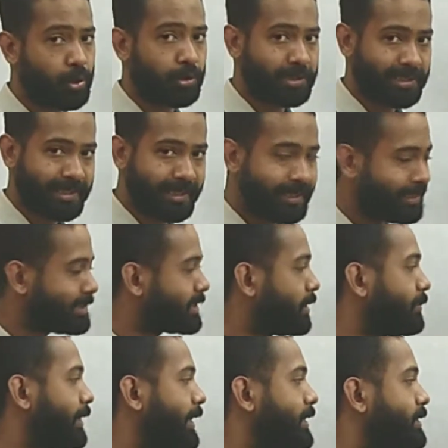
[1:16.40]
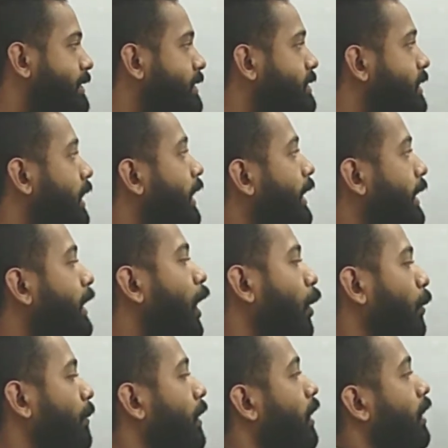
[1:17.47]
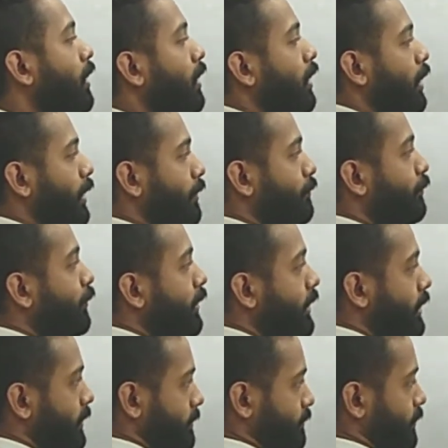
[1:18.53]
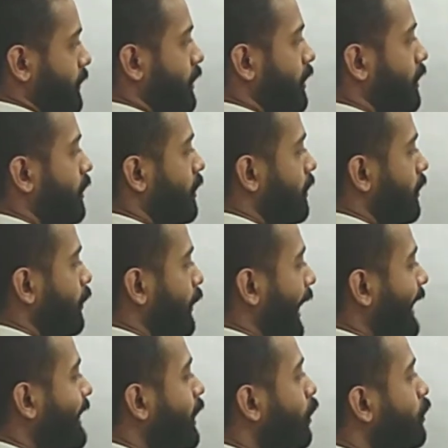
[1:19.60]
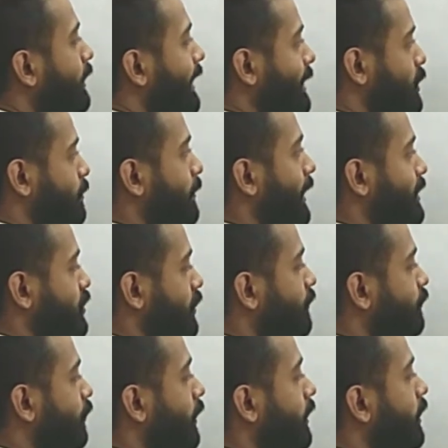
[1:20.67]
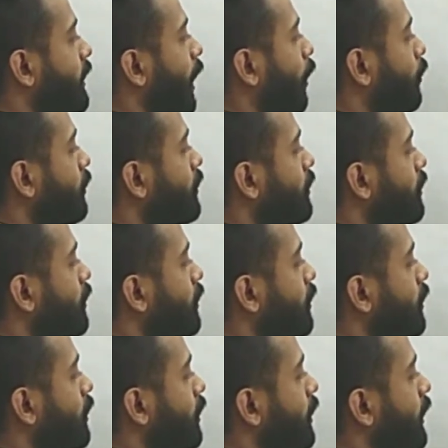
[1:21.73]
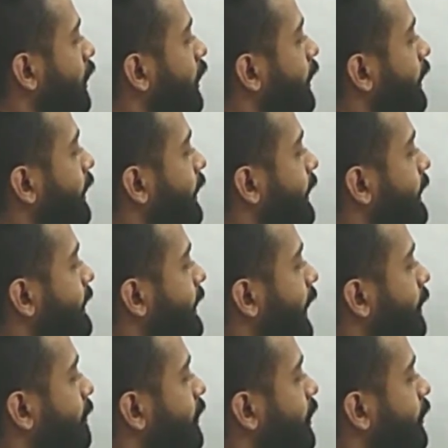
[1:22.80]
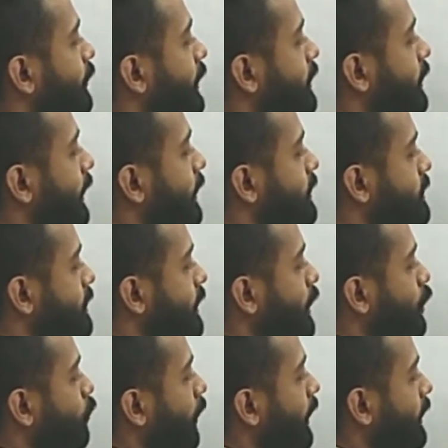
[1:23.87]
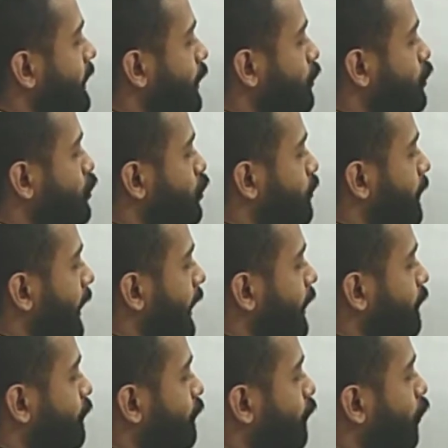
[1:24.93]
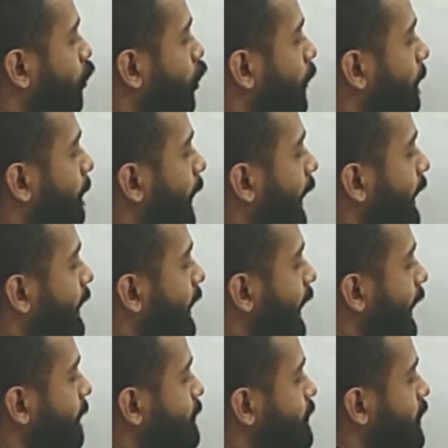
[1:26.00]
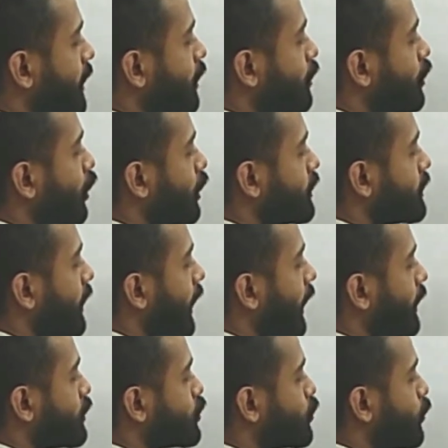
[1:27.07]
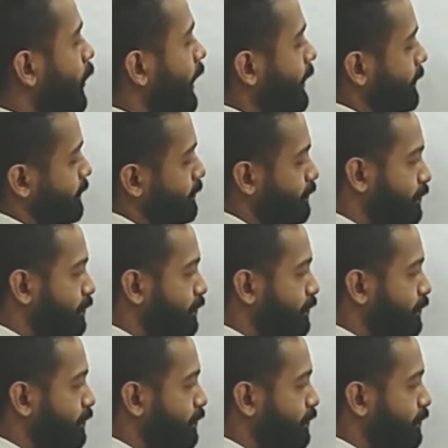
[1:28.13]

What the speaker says: constant in some cases. Now, if we write down the expression further down, it can be written as Q1 Q2 by 4 pi epsilon naught R squared.